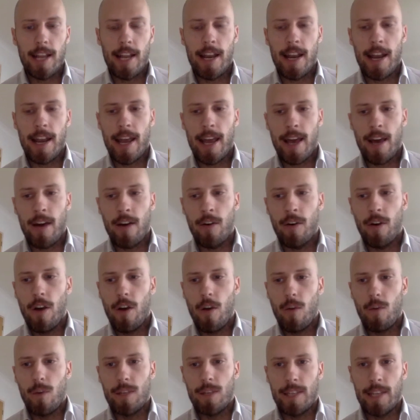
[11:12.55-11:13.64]
and now
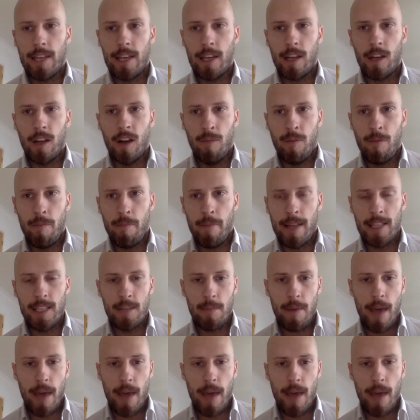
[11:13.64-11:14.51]
we're seeing a lot of momentum